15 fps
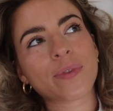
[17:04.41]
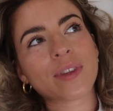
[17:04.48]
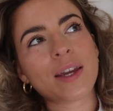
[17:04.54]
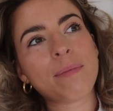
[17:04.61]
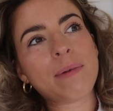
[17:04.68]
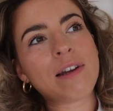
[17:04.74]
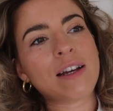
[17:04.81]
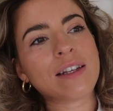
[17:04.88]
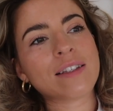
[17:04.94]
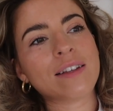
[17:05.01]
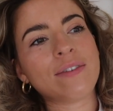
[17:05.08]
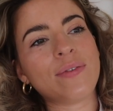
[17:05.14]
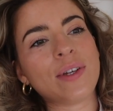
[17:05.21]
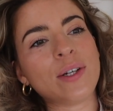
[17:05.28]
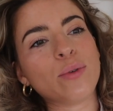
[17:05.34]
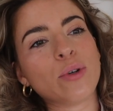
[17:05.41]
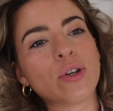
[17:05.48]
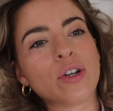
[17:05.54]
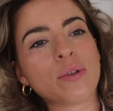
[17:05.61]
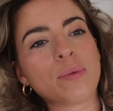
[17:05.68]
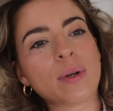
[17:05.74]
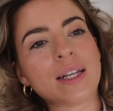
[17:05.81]
it'd be nice to feel
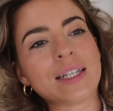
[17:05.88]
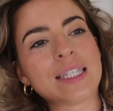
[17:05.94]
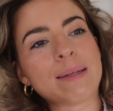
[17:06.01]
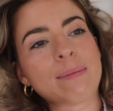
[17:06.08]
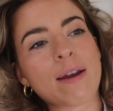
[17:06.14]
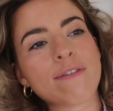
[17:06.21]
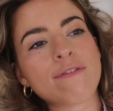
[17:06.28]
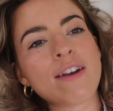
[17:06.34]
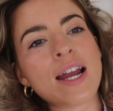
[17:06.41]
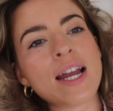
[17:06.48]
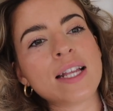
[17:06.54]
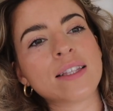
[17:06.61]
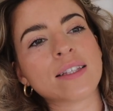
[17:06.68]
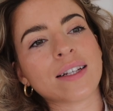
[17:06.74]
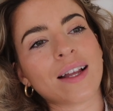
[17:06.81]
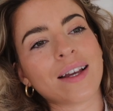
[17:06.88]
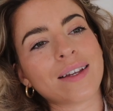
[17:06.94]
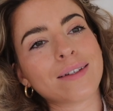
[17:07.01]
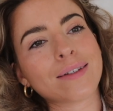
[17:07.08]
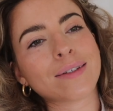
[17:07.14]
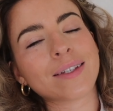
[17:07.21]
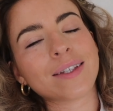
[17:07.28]
good when I see my friends and like